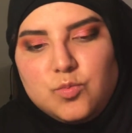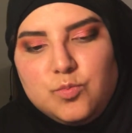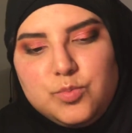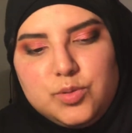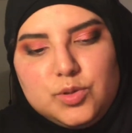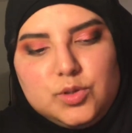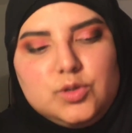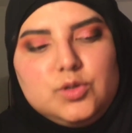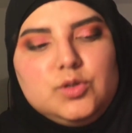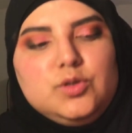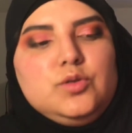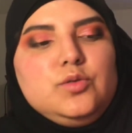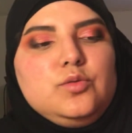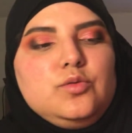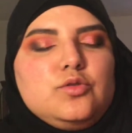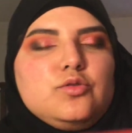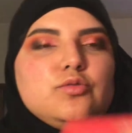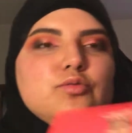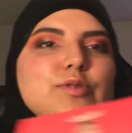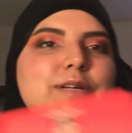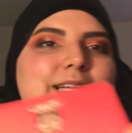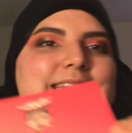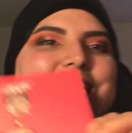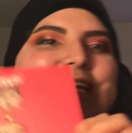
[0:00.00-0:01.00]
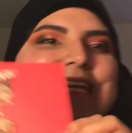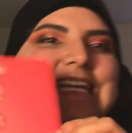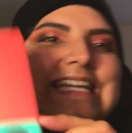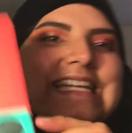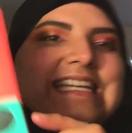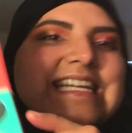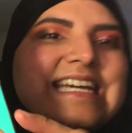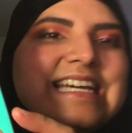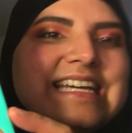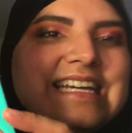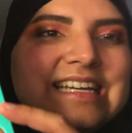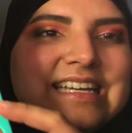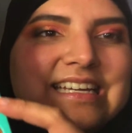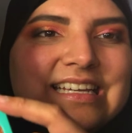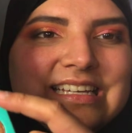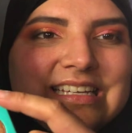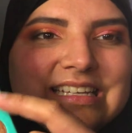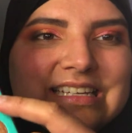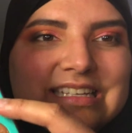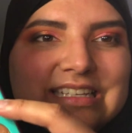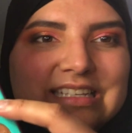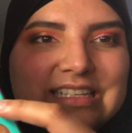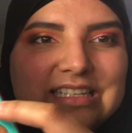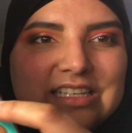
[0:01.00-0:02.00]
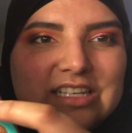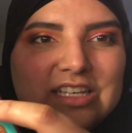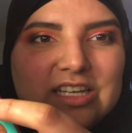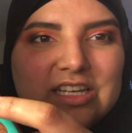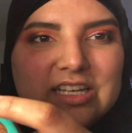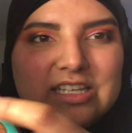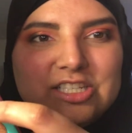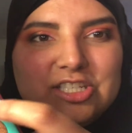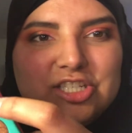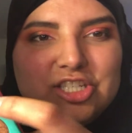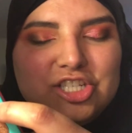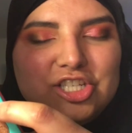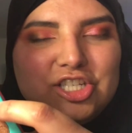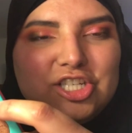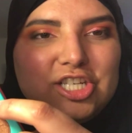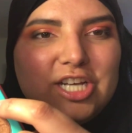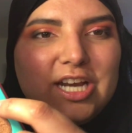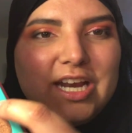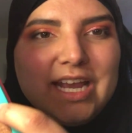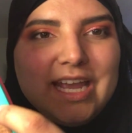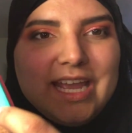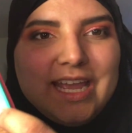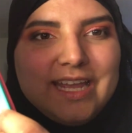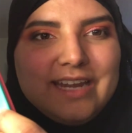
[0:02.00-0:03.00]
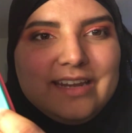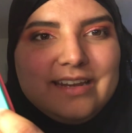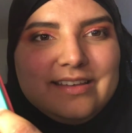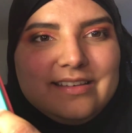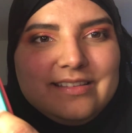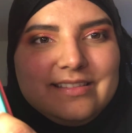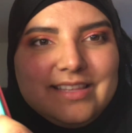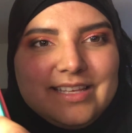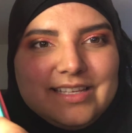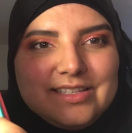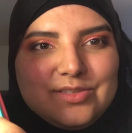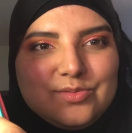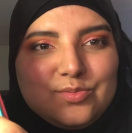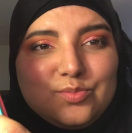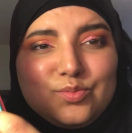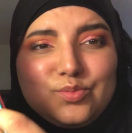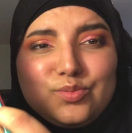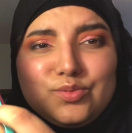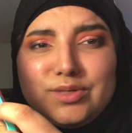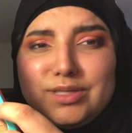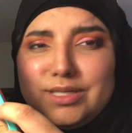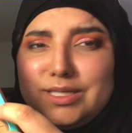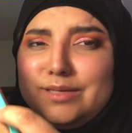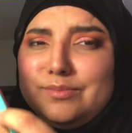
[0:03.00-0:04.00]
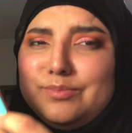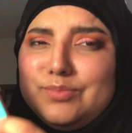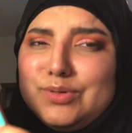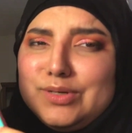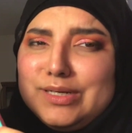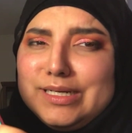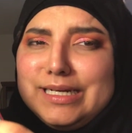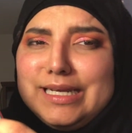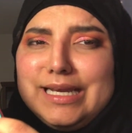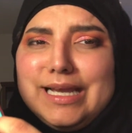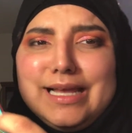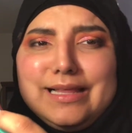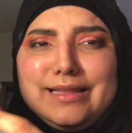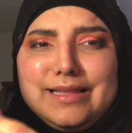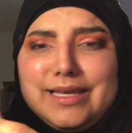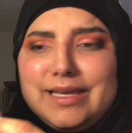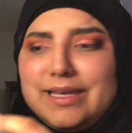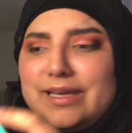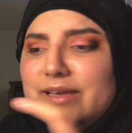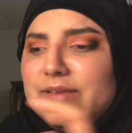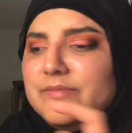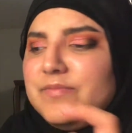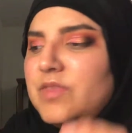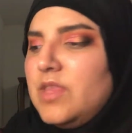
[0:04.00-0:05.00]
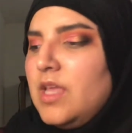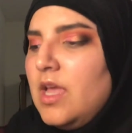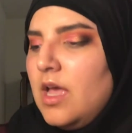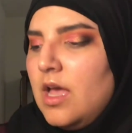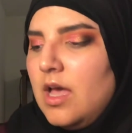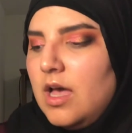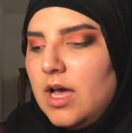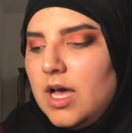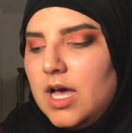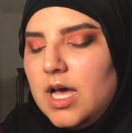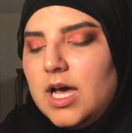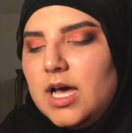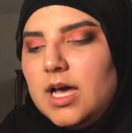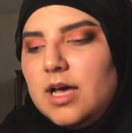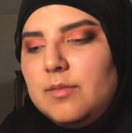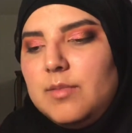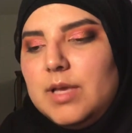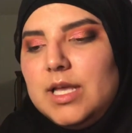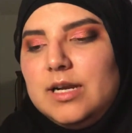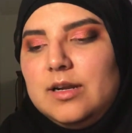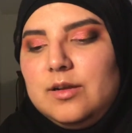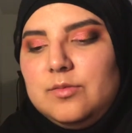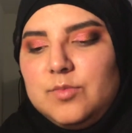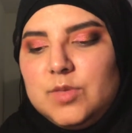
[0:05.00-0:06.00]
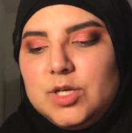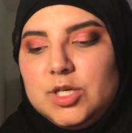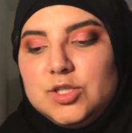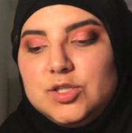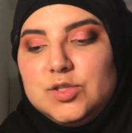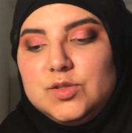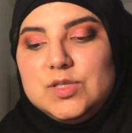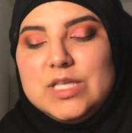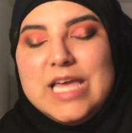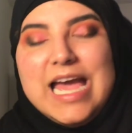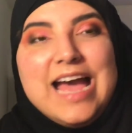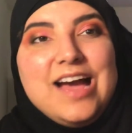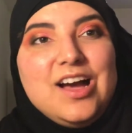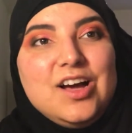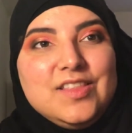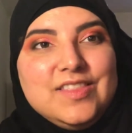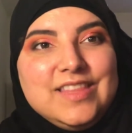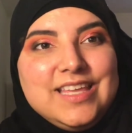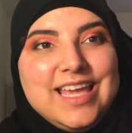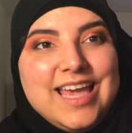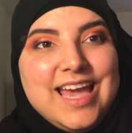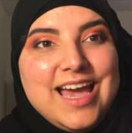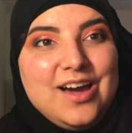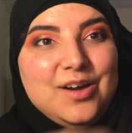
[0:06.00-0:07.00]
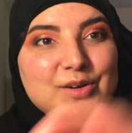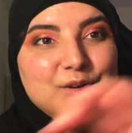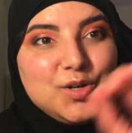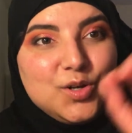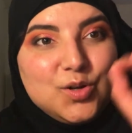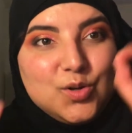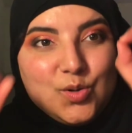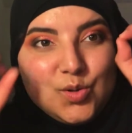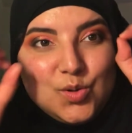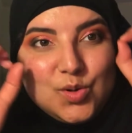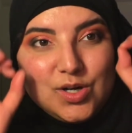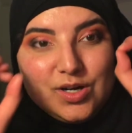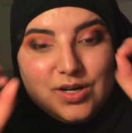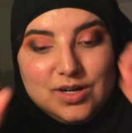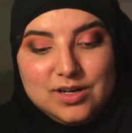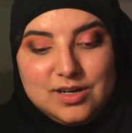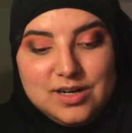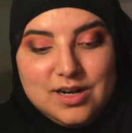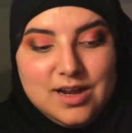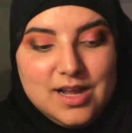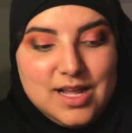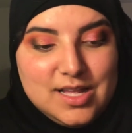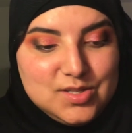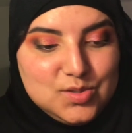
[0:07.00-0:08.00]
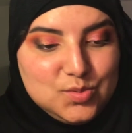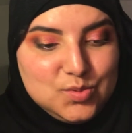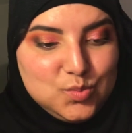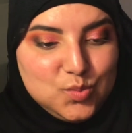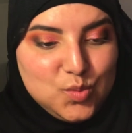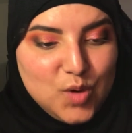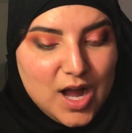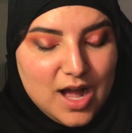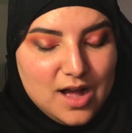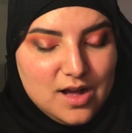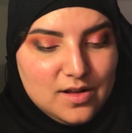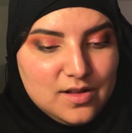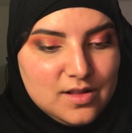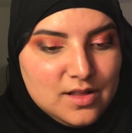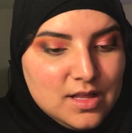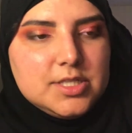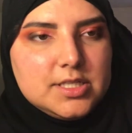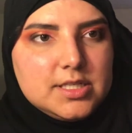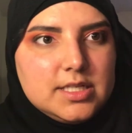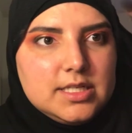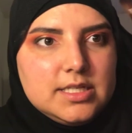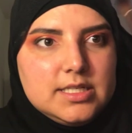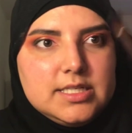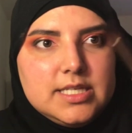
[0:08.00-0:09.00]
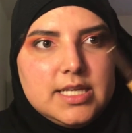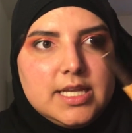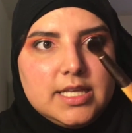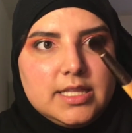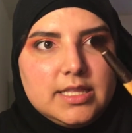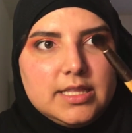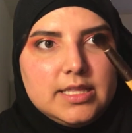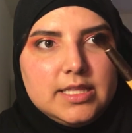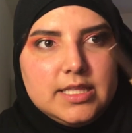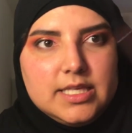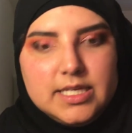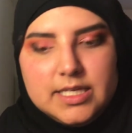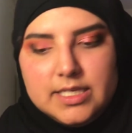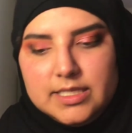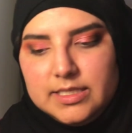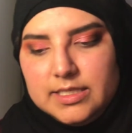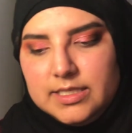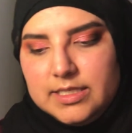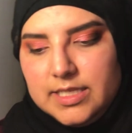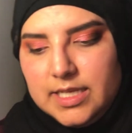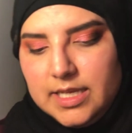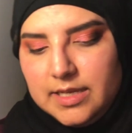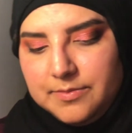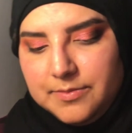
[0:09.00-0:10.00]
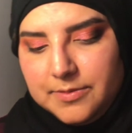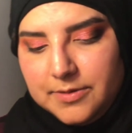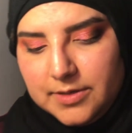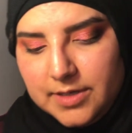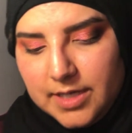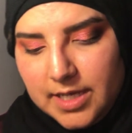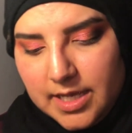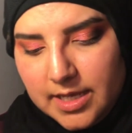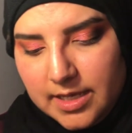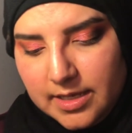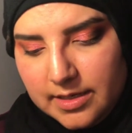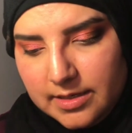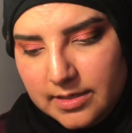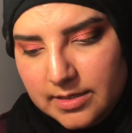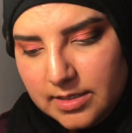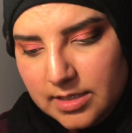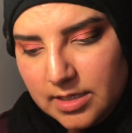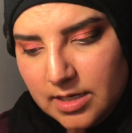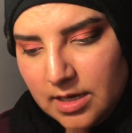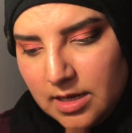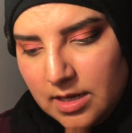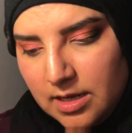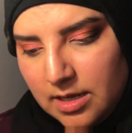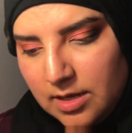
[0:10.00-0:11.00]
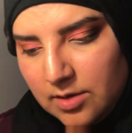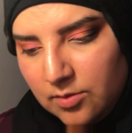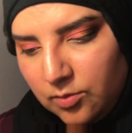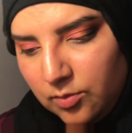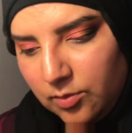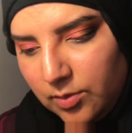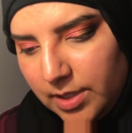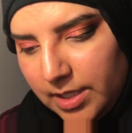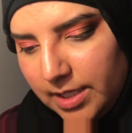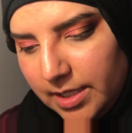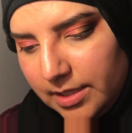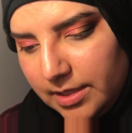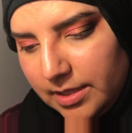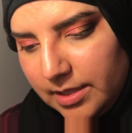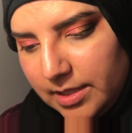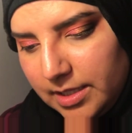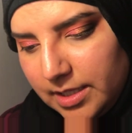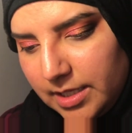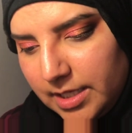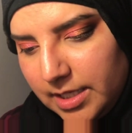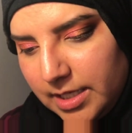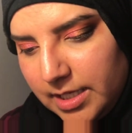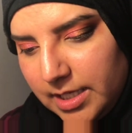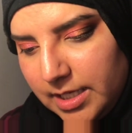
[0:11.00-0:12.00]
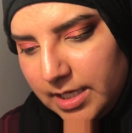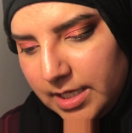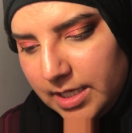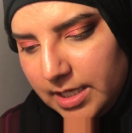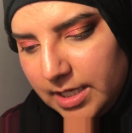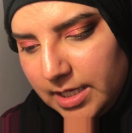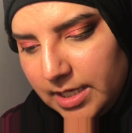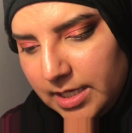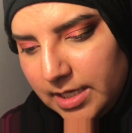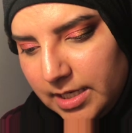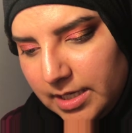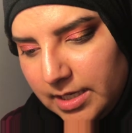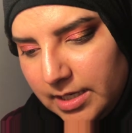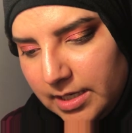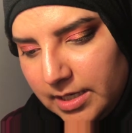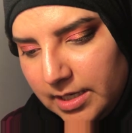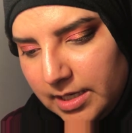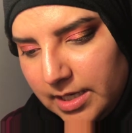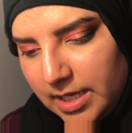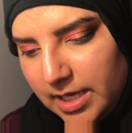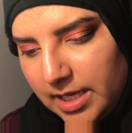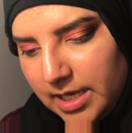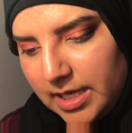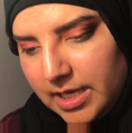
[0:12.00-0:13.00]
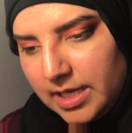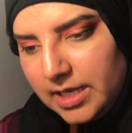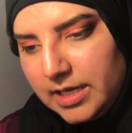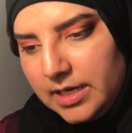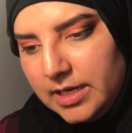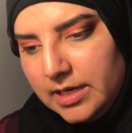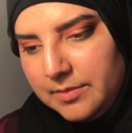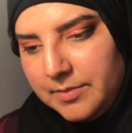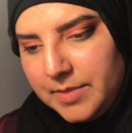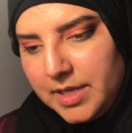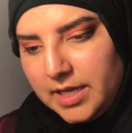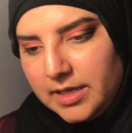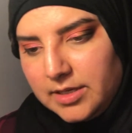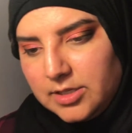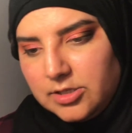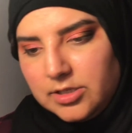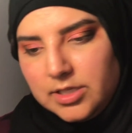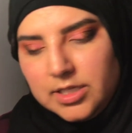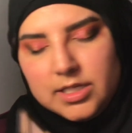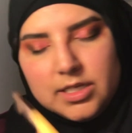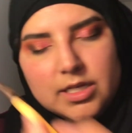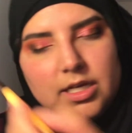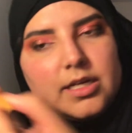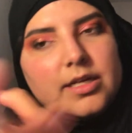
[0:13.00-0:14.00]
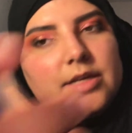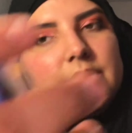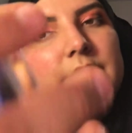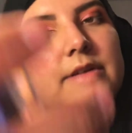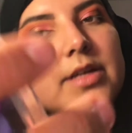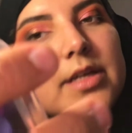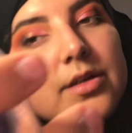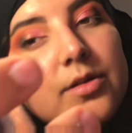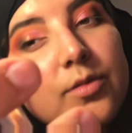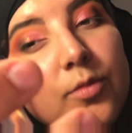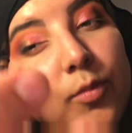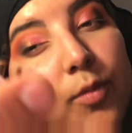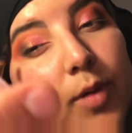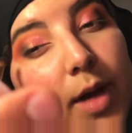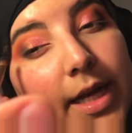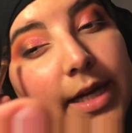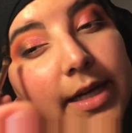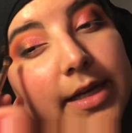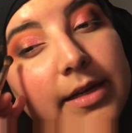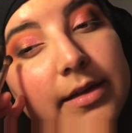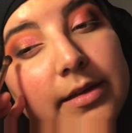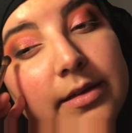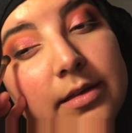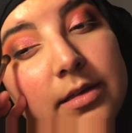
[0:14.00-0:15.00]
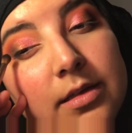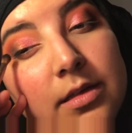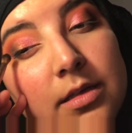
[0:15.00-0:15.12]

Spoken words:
blue-green shade that's really pretty. I like it. And I'm going to do that on the outer corner as well. I'm just going to take this tapered end with Kia, and I'm actually not even going to wet it